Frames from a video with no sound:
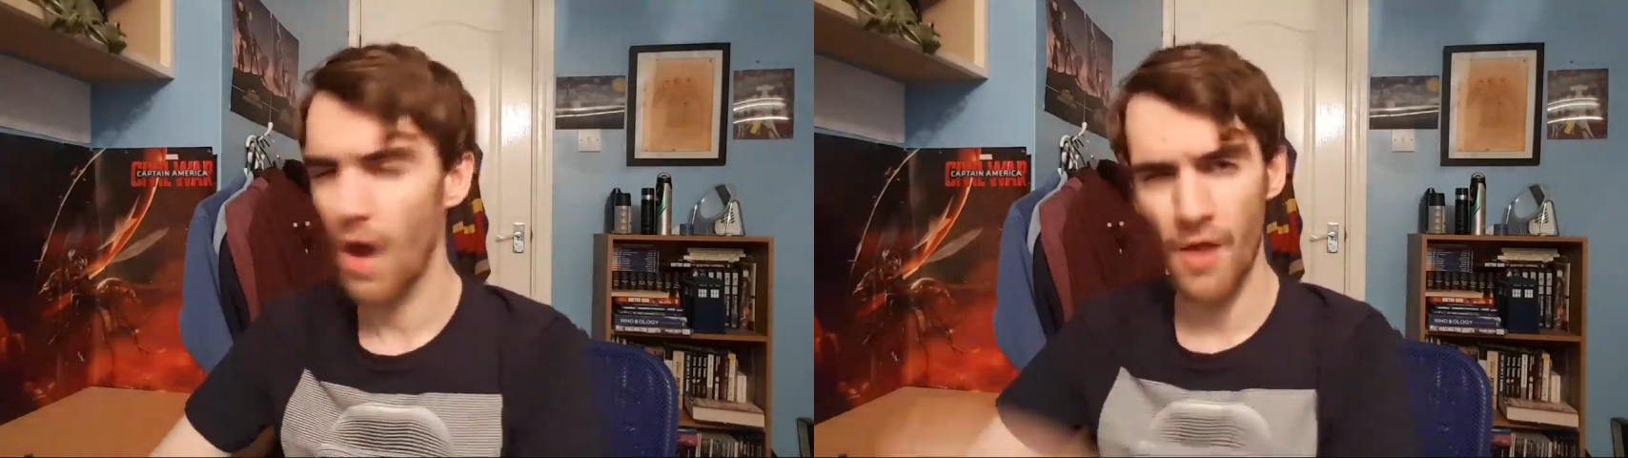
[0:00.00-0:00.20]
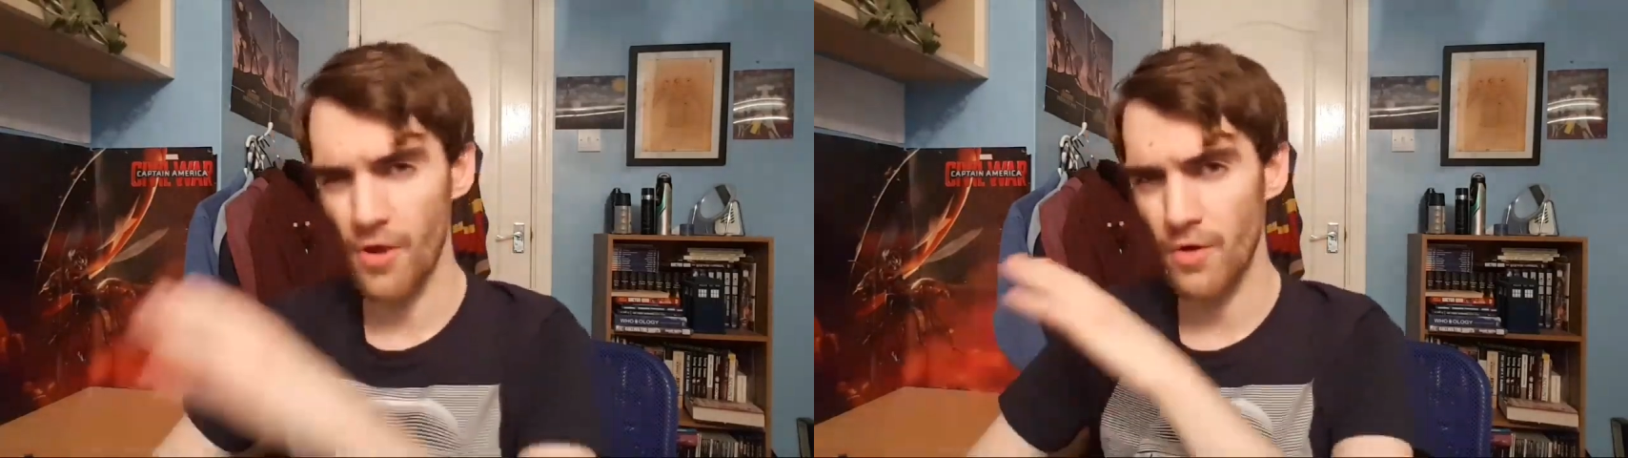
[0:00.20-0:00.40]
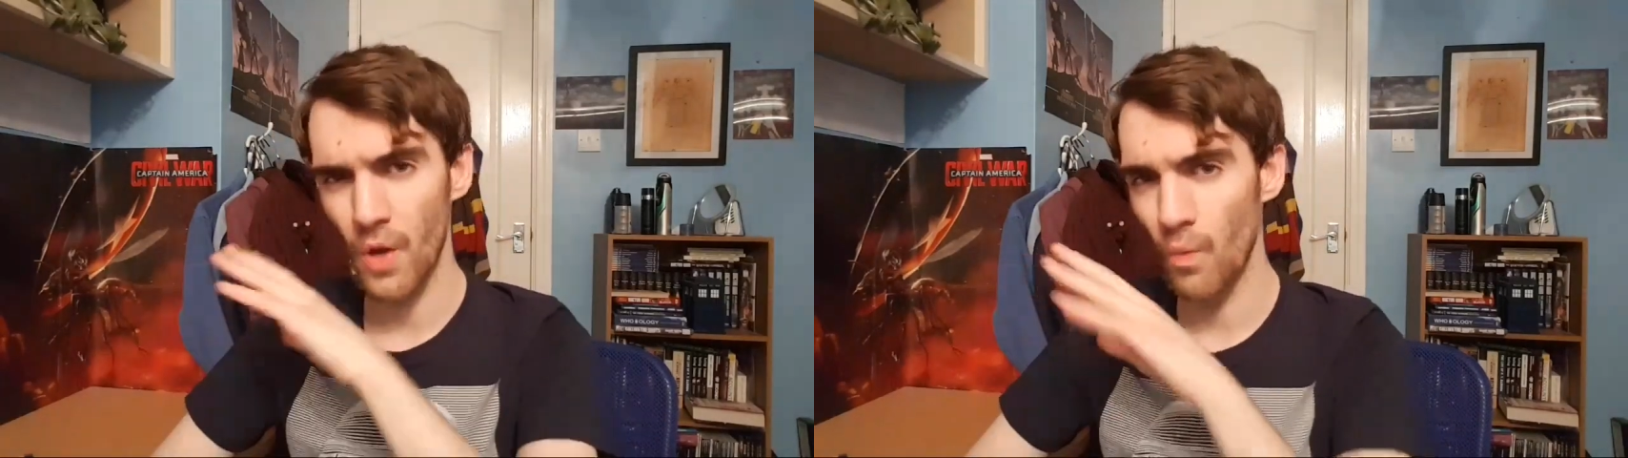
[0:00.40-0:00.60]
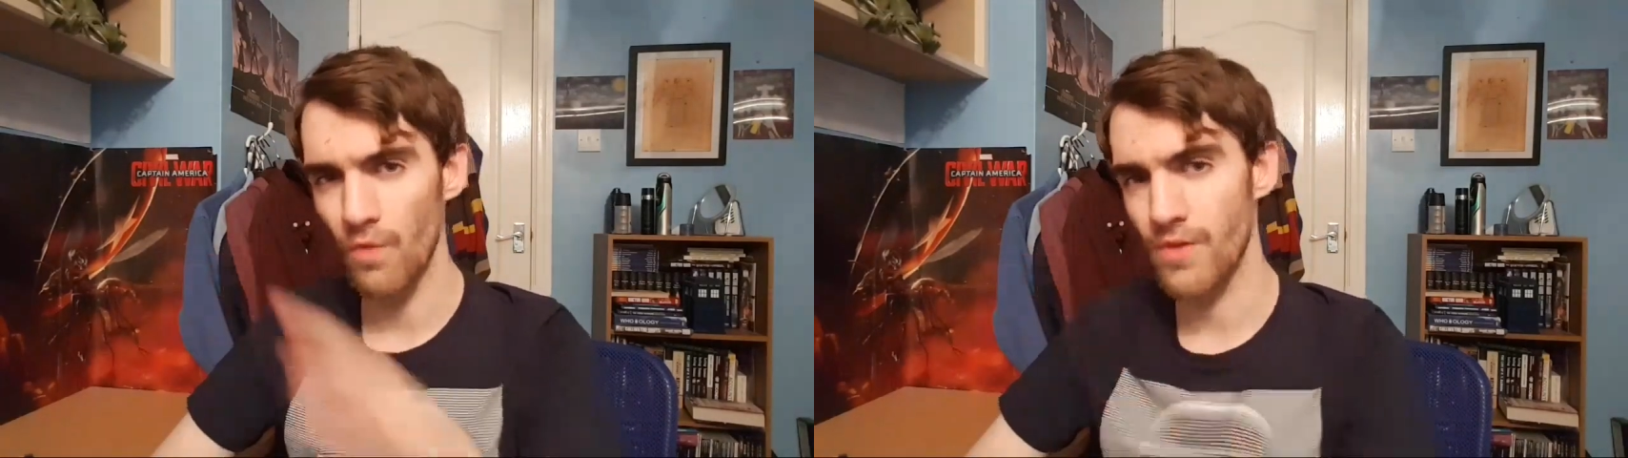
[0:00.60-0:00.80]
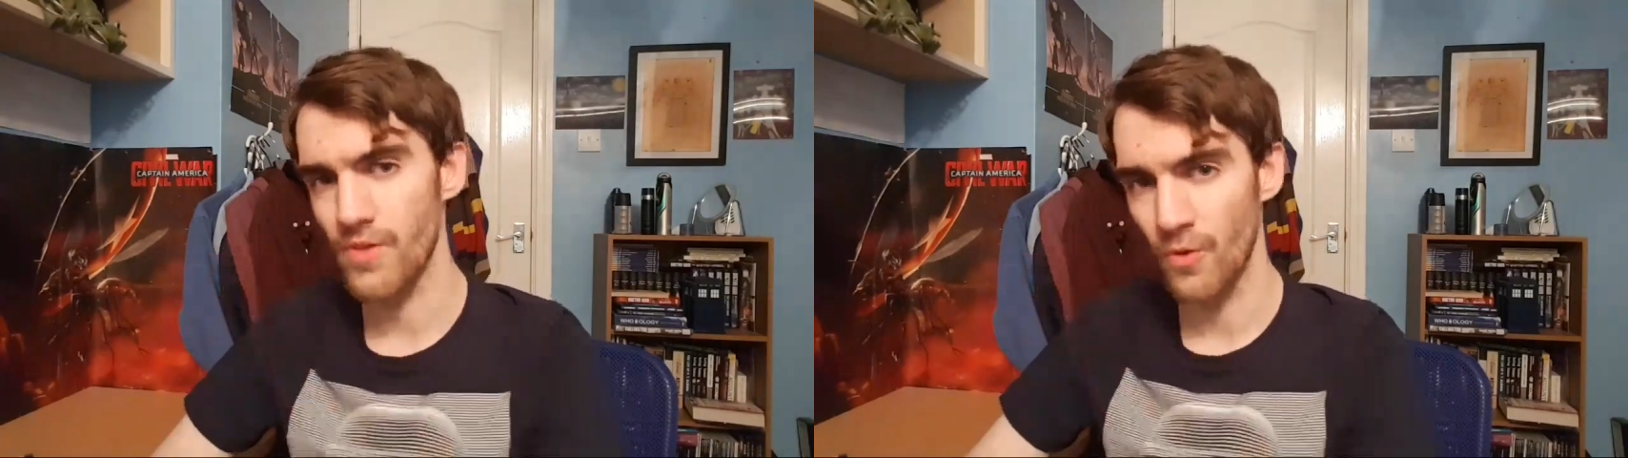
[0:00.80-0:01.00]
I don't know what
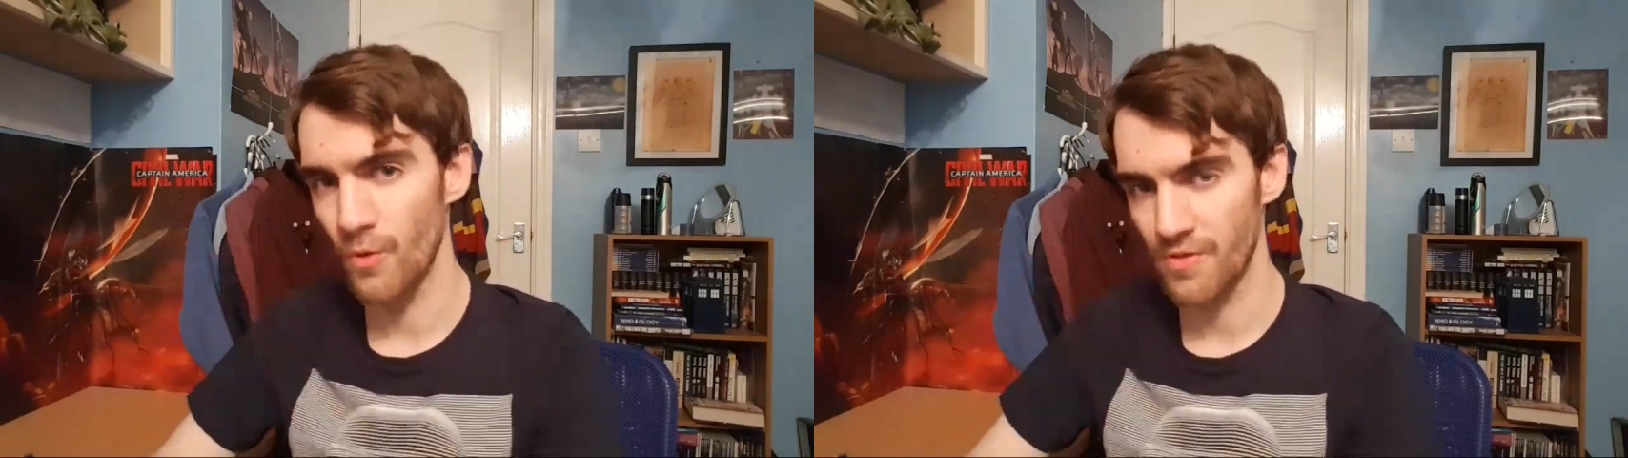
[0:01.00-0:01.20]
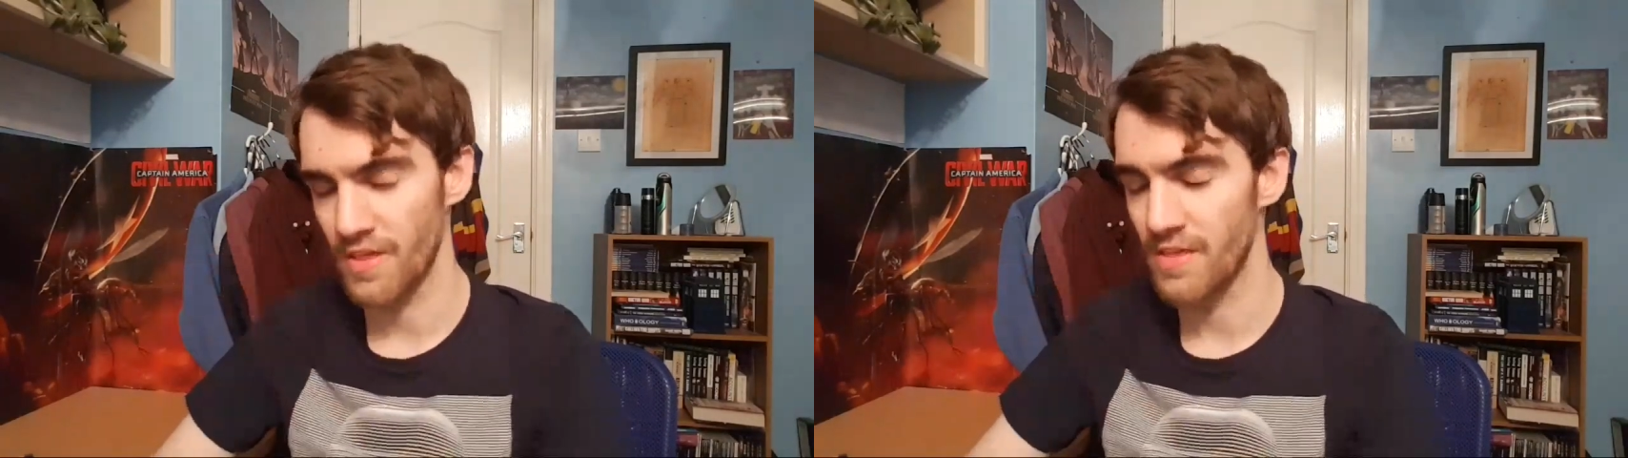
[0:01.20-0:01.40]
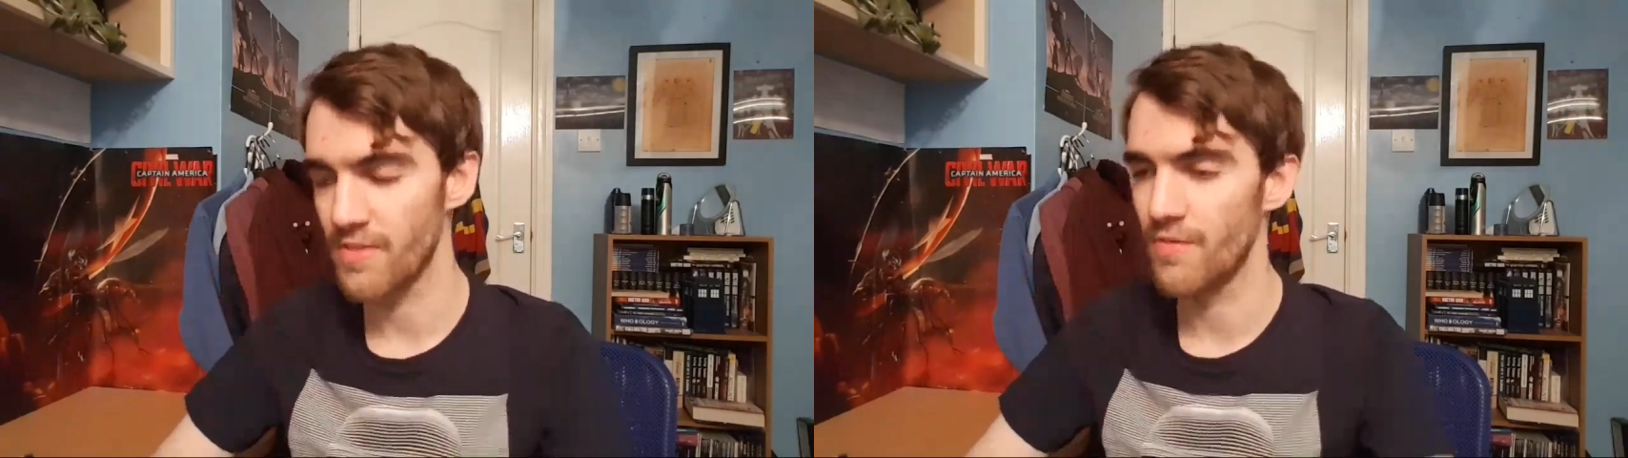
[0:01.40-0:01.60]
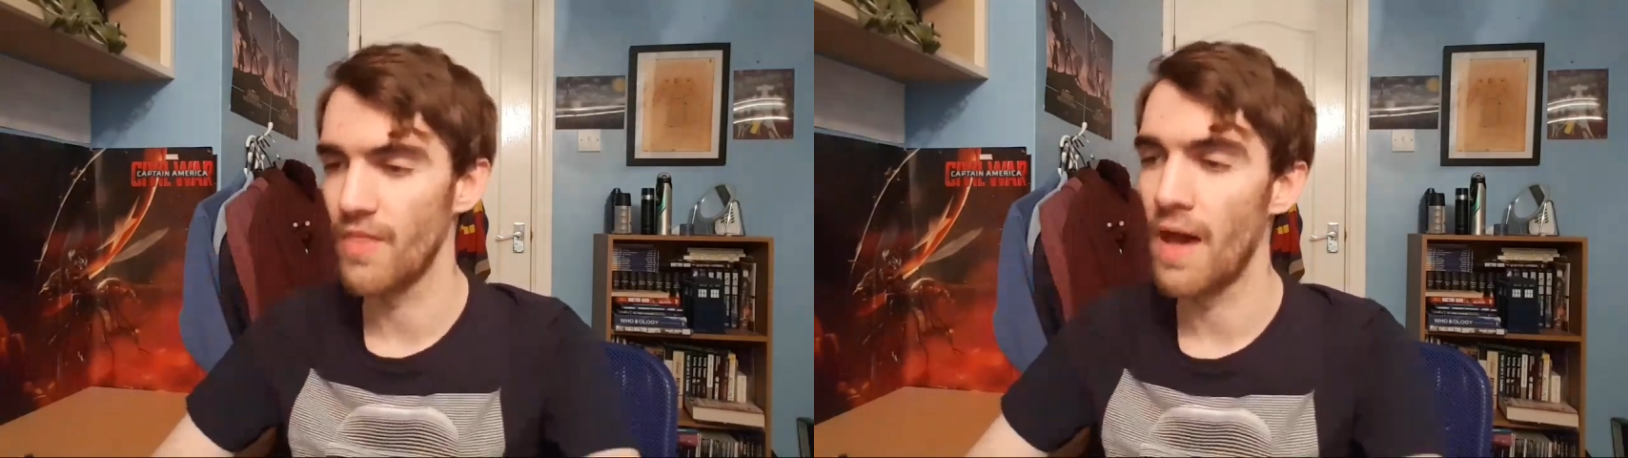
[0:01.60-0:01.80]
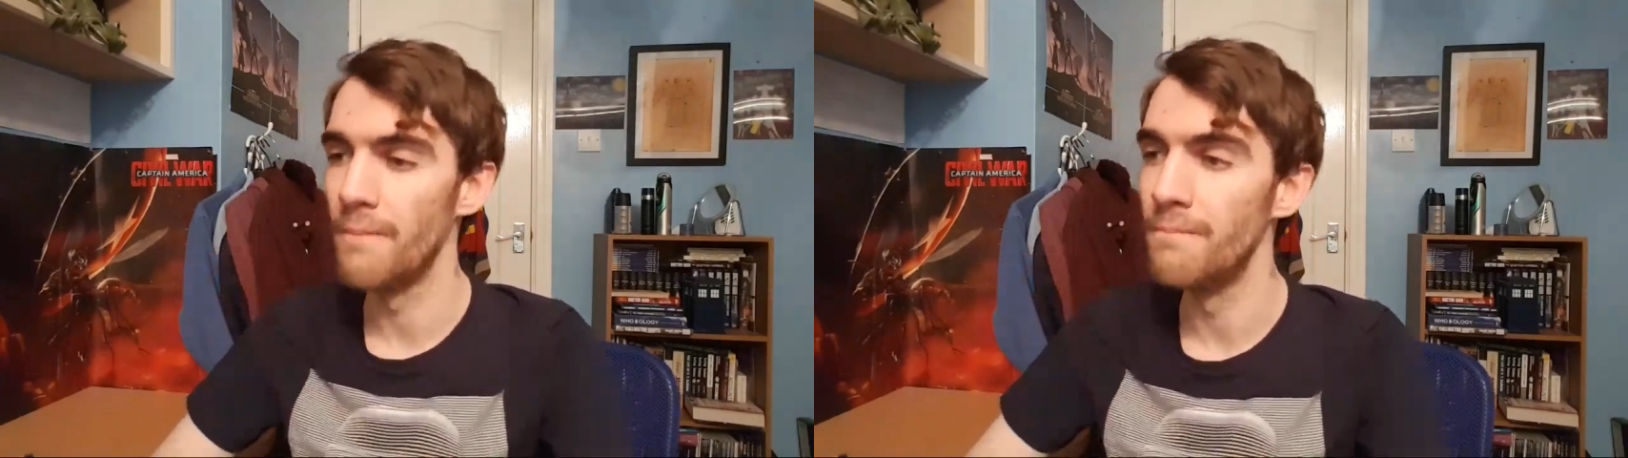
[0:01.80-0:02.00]
the source is for
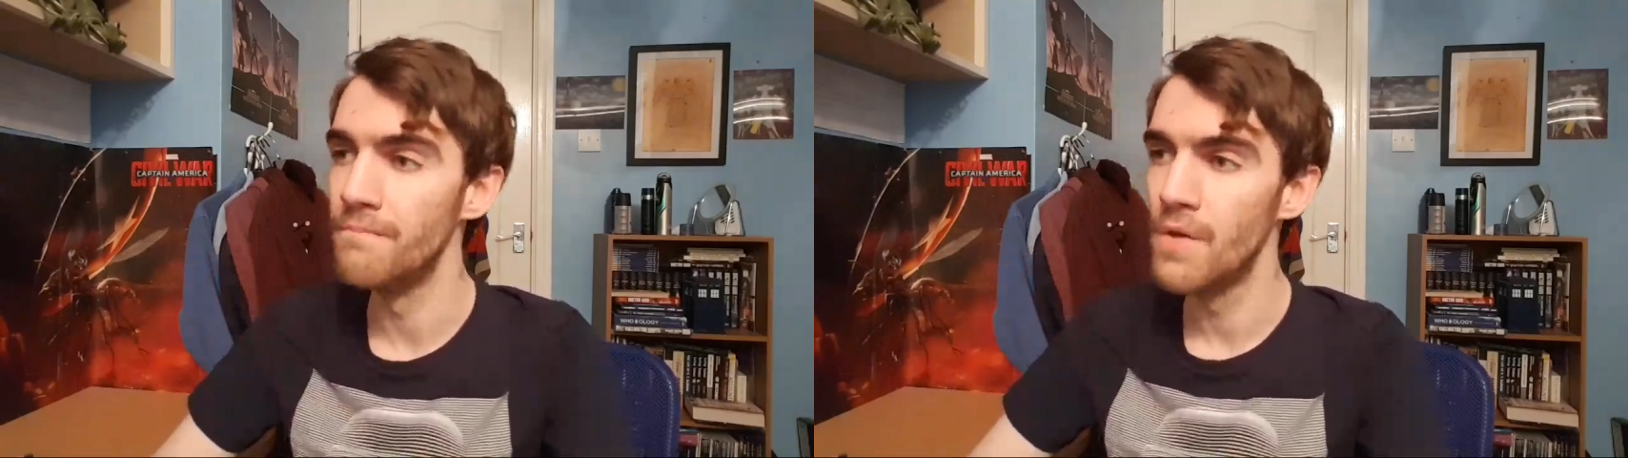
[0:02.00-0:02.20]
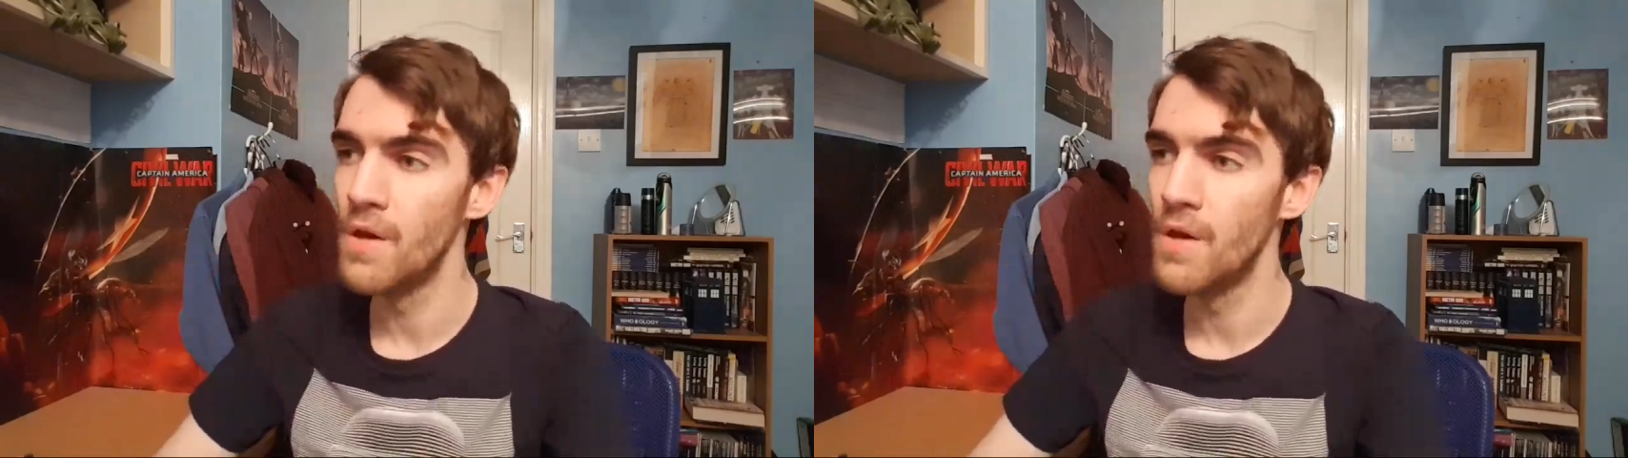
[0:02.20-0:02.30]
them,